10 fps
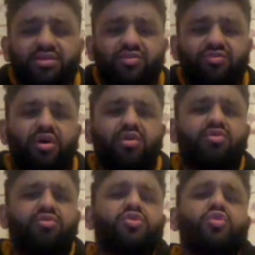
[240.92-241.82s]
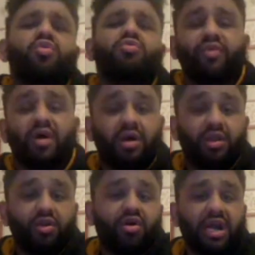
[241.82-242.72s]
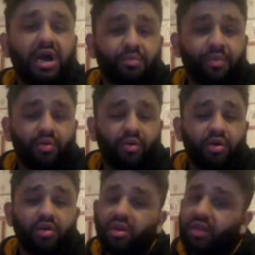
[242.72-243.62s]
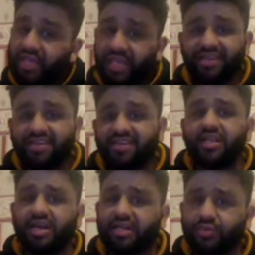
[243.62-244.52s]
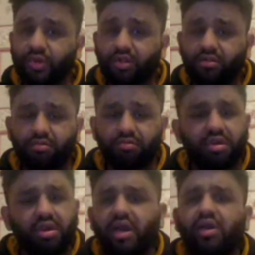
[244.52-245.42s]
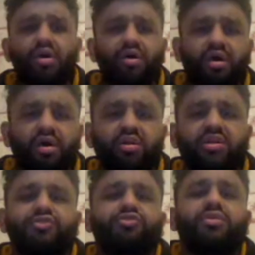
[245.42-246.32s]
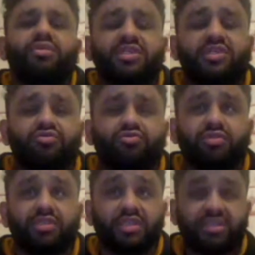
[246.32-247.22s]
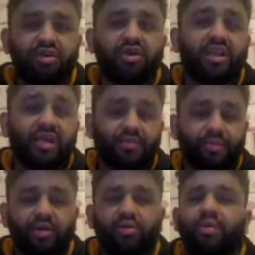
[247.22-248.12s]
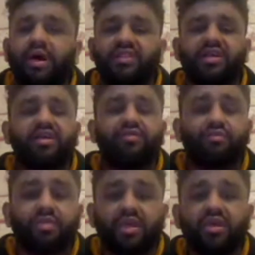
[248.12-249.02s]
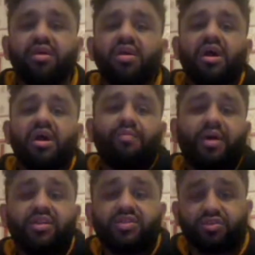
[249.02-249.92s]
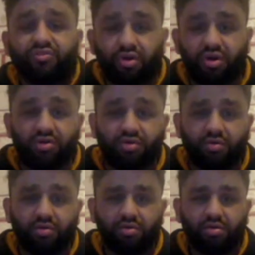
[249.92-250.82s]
Serrano, who's known for her knockout power. Katie Taylor as well. I can't just disregard her power, but I think for me, Amanda Serrano